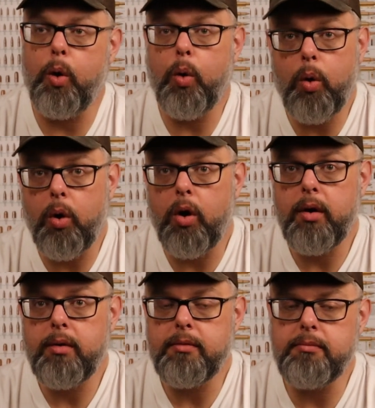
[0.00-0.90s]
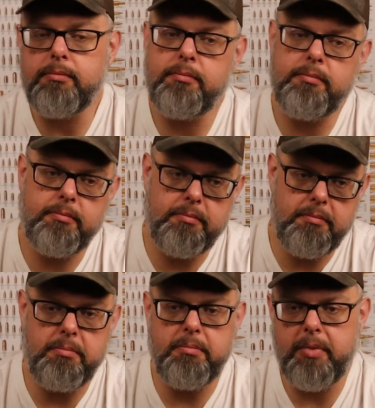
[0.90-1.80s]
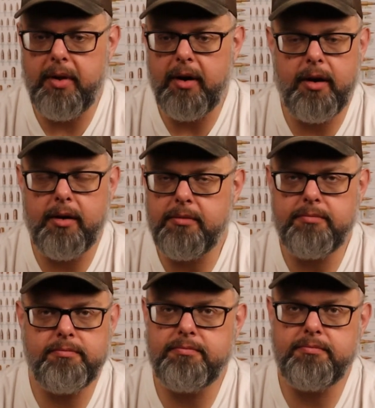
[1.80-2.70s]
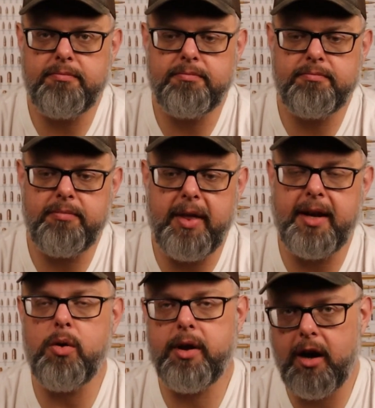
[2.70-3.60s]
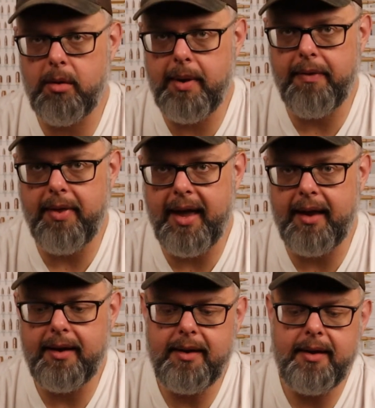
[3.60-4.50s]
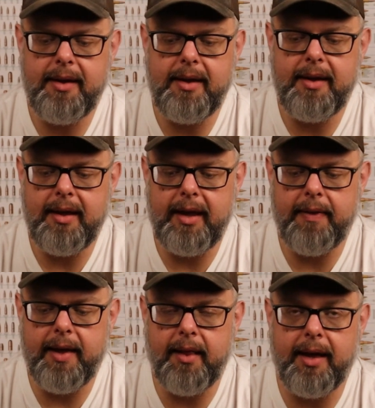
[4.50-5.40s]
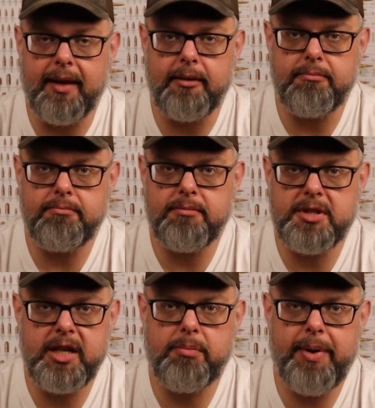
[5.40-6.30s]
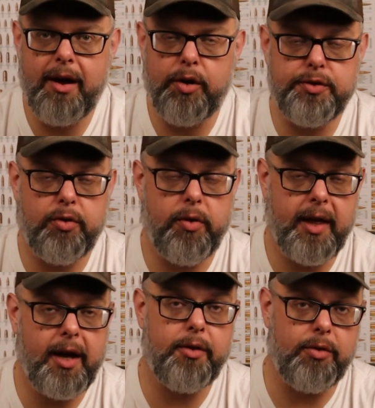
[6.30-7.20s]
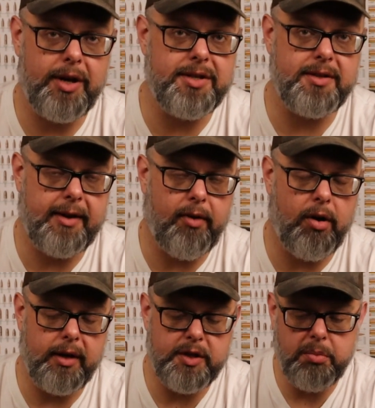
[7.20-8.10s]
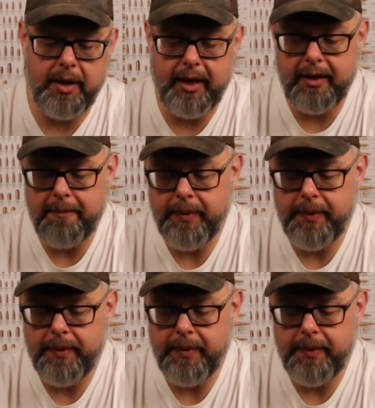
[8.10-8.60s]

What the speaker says: Or they don't care about that and they like stick powders for the other reasons I've already explained.